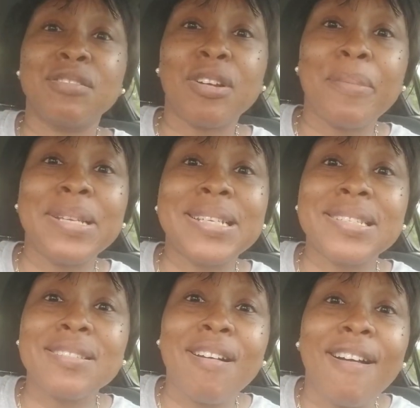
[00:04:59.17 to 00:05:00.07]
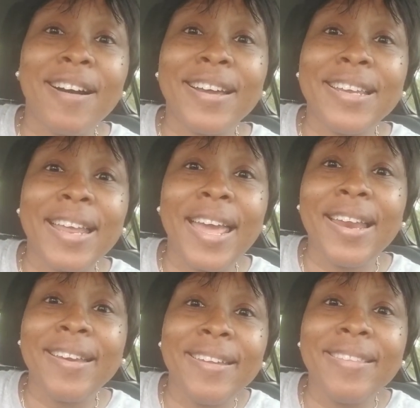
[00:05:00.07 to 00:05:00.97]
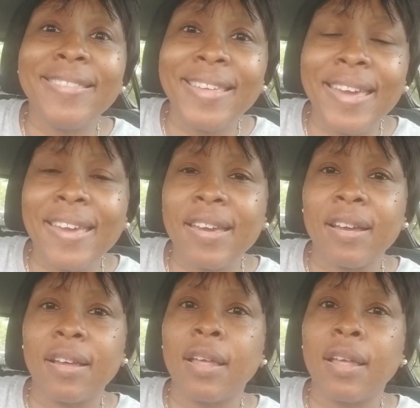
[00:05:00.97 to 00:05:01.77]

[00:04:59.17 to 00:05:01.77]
Stormy does not hide anything.